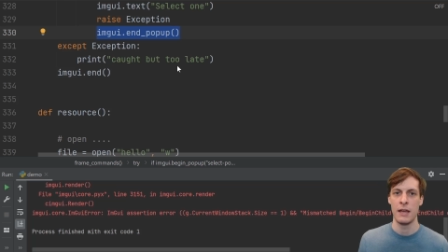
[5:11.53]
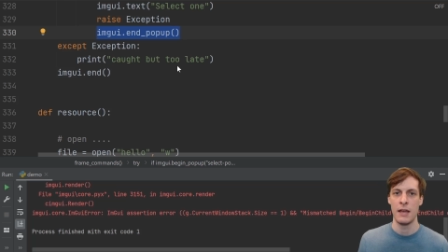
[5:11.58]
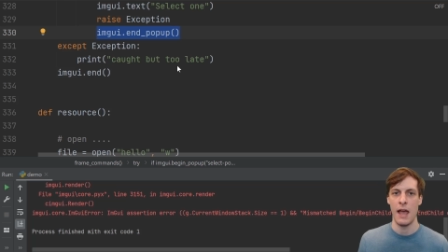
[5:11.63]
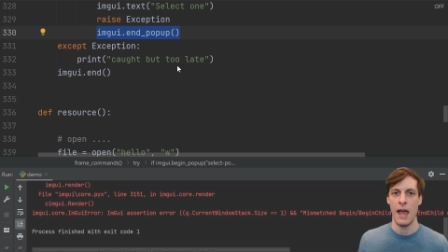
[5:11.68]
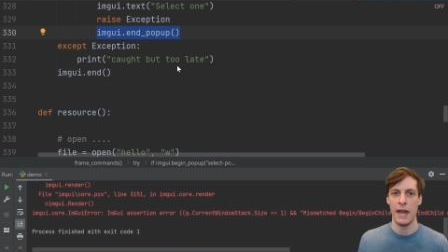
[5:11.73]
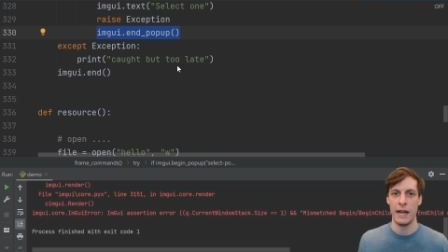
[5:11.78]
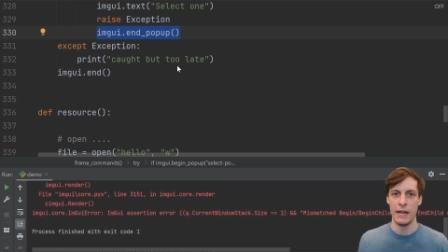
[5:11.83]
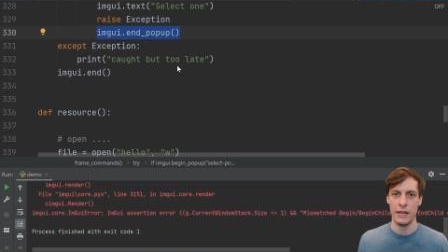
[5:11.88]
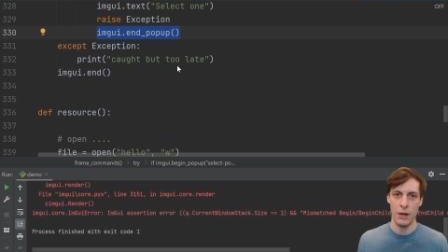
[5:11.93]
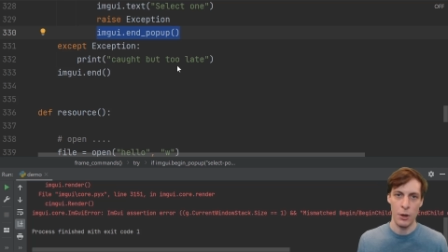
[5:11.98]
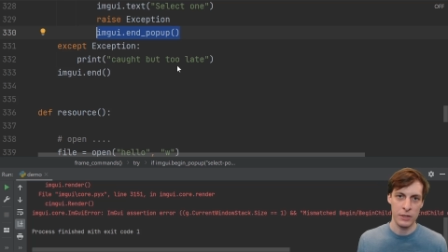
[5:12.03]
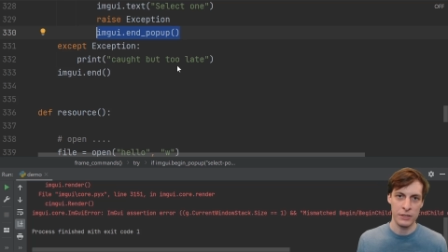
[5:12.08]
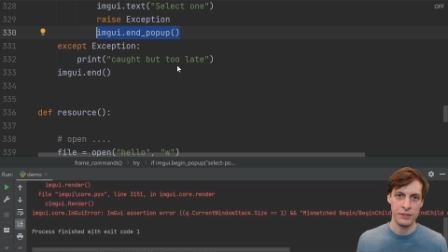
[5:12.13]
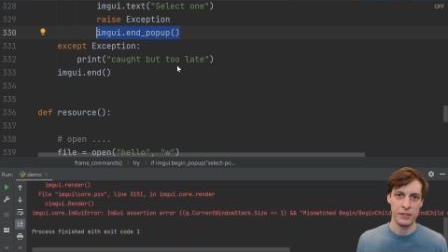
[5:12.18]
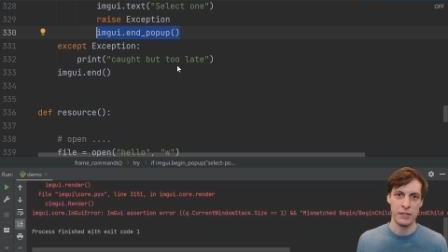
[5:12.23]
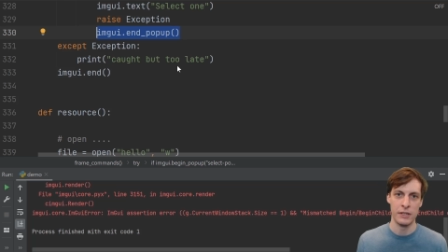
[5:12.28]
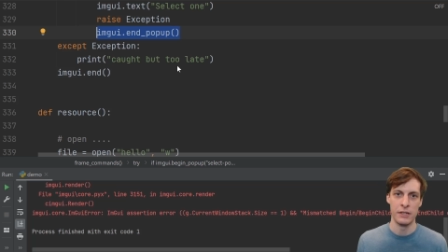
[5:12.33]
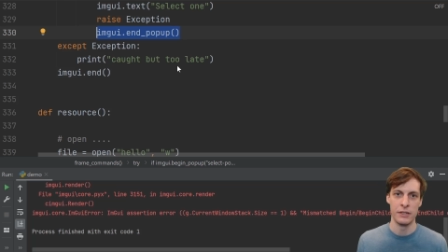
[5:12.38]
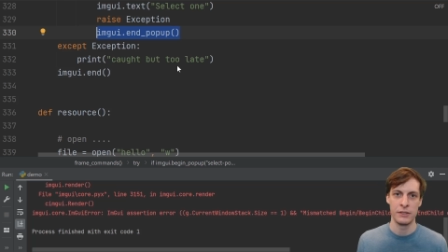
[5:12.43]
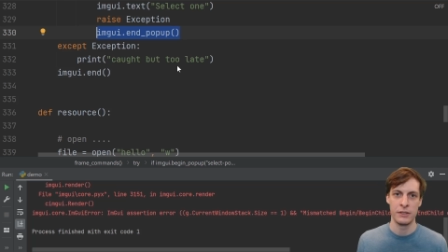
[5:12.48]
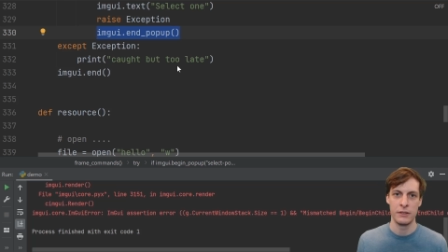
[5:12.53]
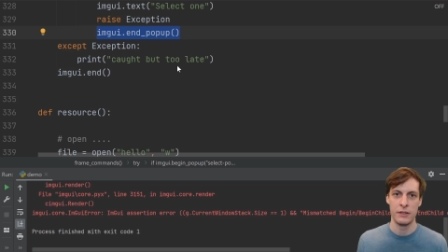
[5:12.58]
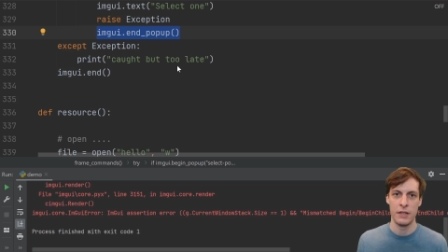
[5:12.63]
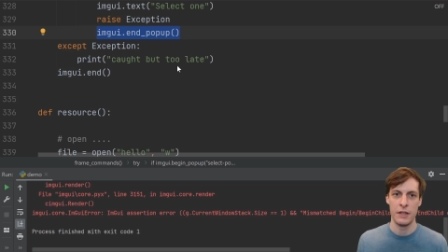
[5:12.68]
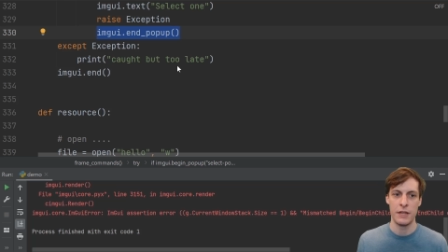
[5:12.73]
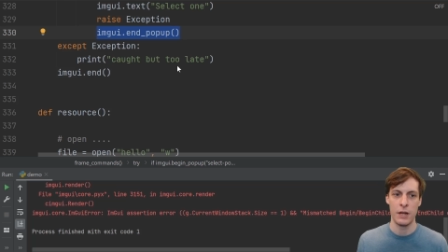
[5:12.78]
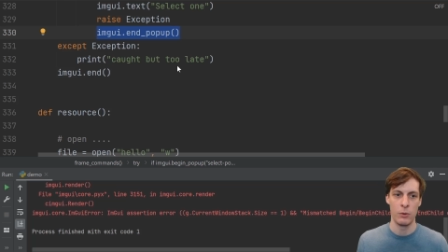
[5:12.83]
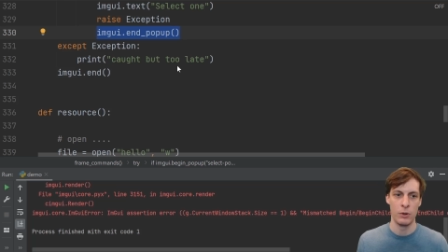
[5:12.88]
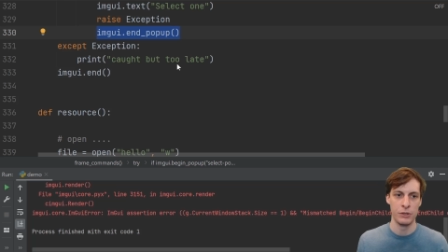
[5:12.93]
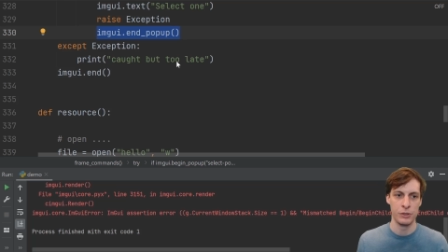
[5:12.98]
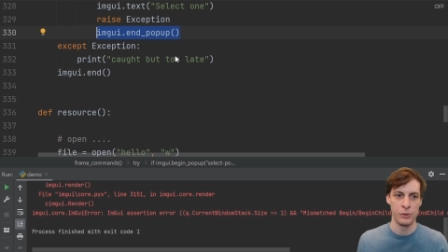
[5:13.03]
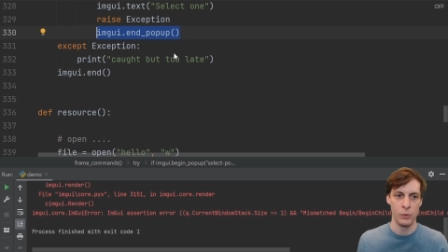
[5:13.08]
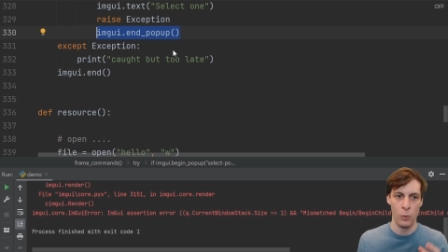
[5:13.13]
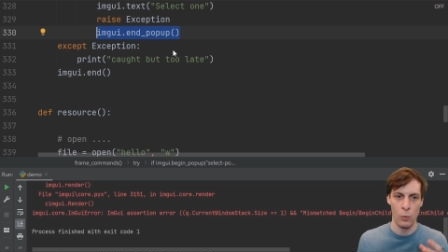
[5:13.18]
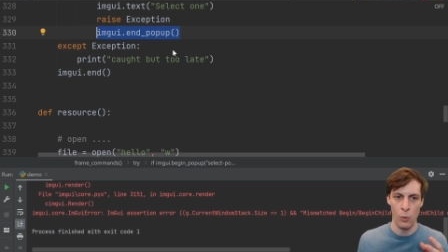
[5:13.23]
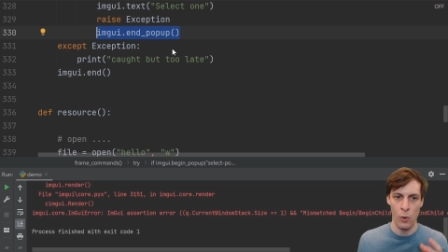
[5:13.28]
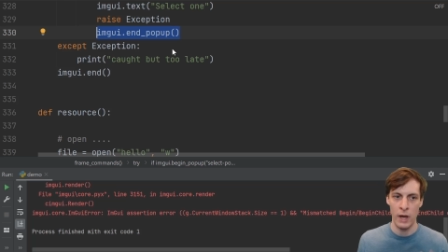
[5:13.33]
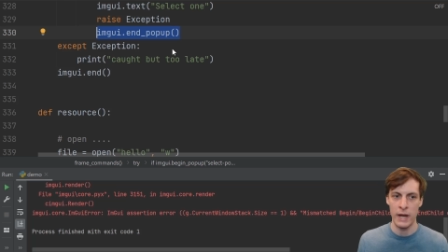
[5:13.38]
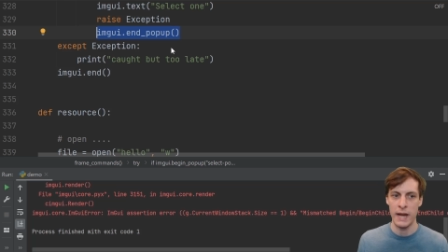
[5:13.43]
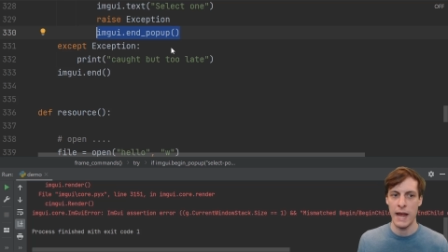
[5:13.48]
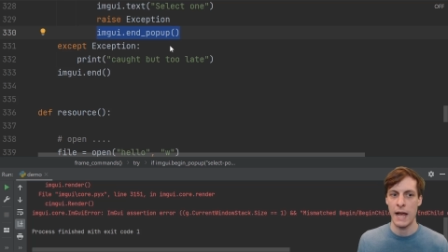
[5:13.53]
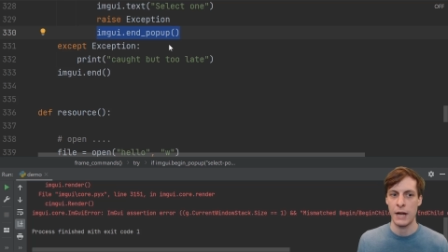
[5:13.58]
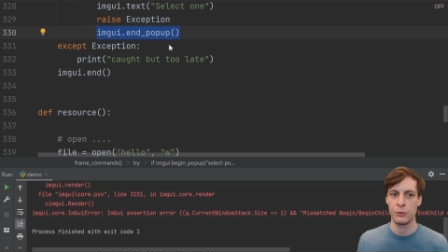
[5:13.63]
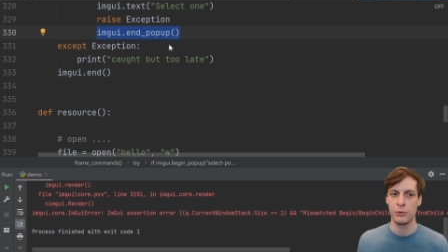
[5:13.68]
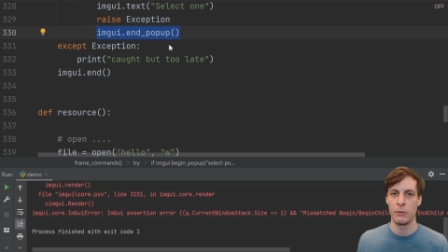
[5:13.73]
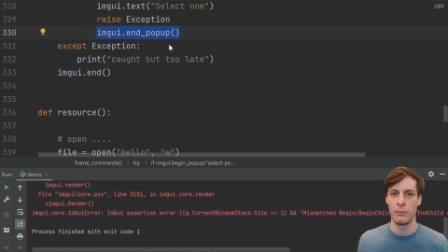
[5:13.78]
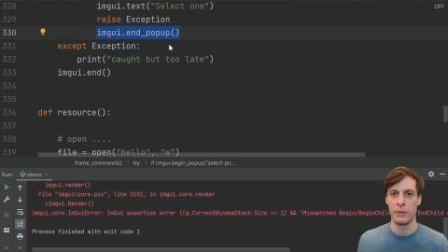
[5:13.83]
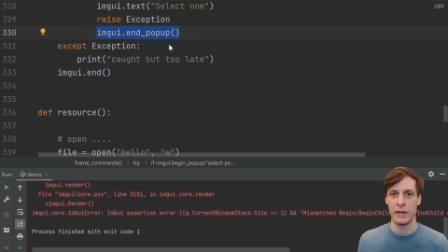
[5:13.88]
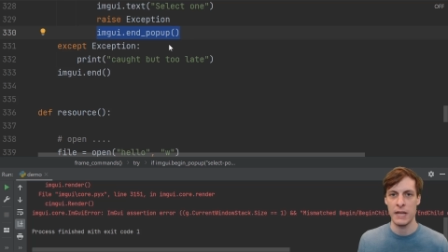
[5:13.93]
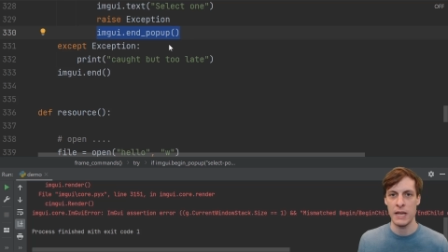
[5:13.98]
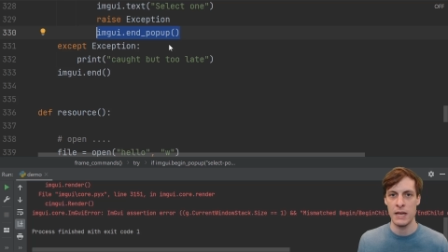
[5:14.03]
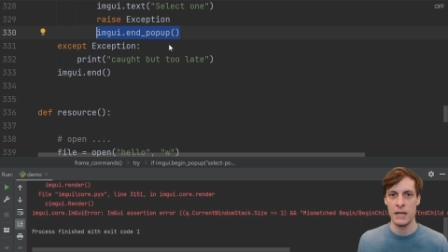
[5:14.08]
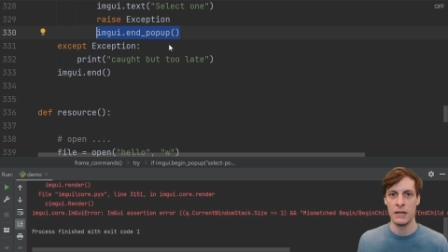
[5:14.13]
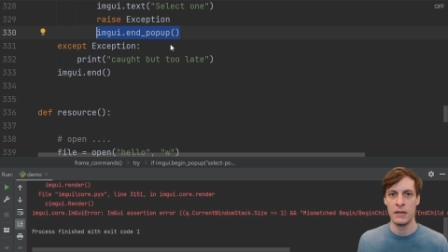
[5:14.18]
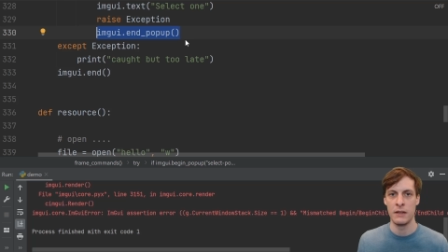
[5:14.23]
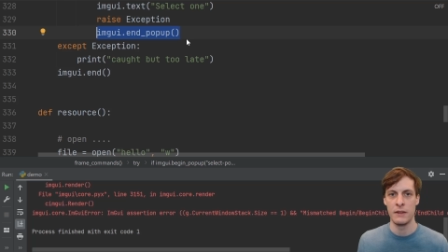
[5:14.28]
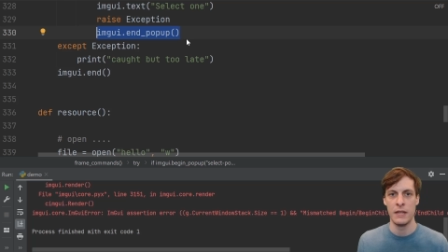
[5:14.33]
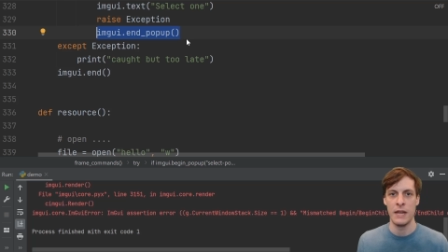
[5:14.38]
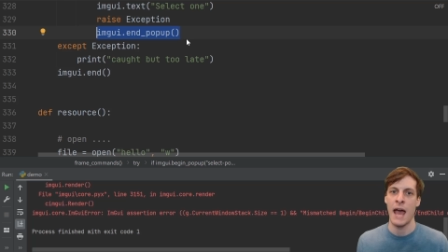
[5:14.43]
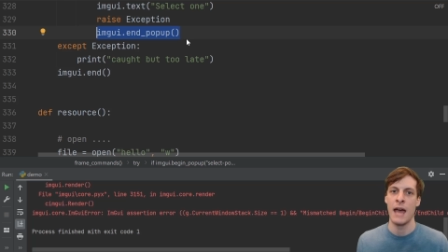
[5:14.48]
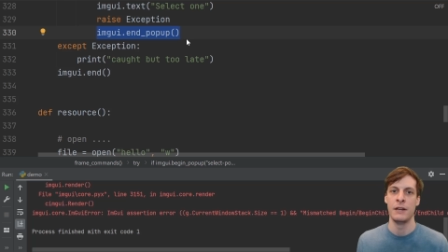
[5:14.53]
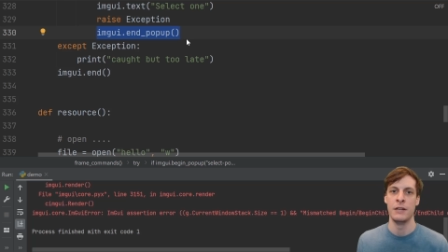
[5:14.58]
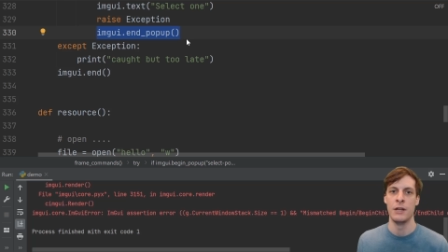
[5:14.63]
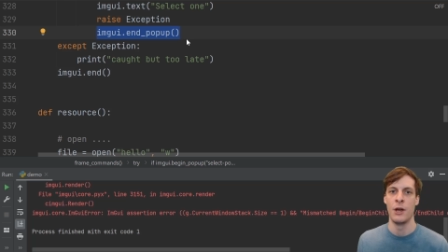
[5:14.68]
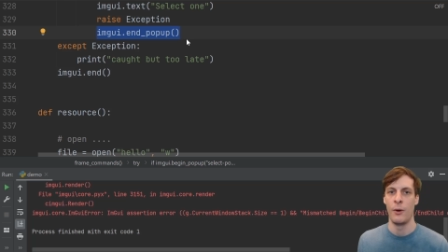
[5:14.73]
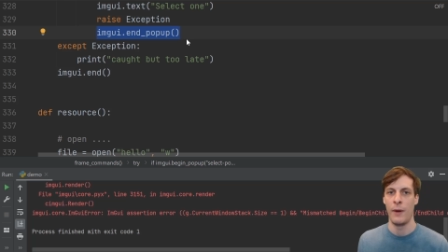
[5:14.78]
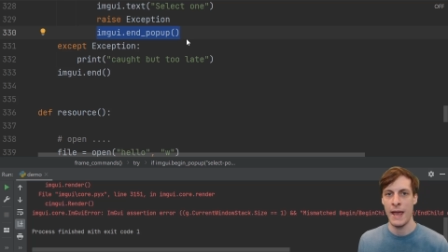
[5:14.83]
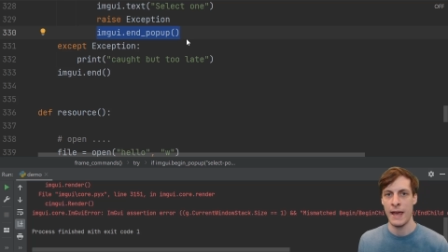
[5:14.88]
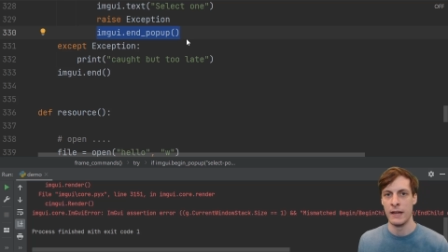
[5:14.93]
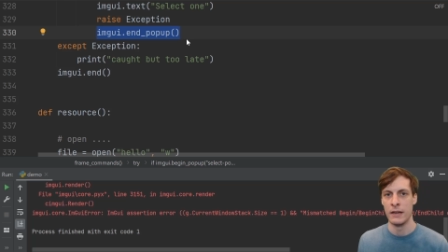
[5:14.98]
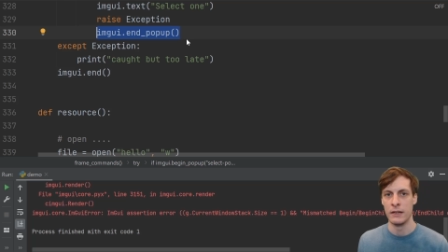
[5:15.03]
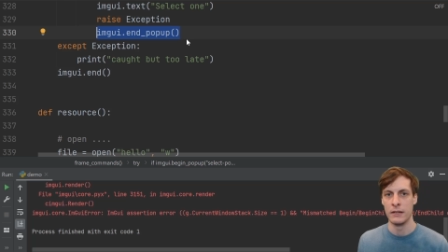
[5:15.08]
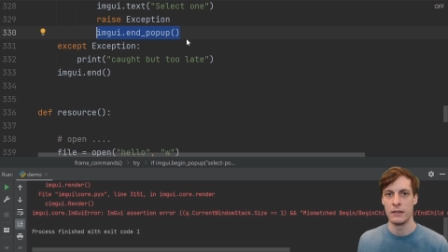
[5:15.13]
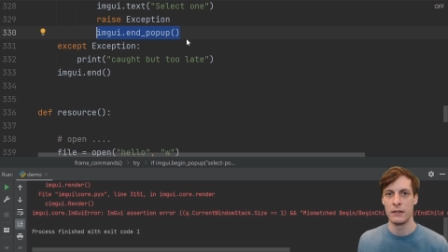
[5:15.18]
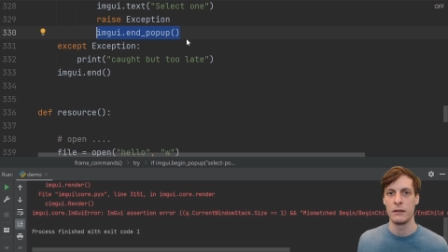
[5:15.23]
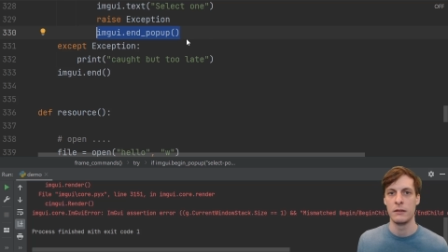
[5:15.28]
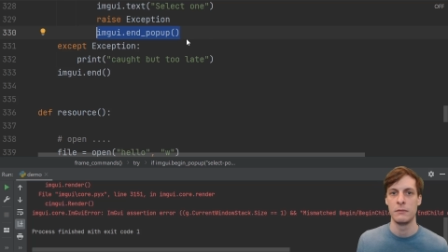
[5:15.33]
and it notices that there was one extra begin that had no end.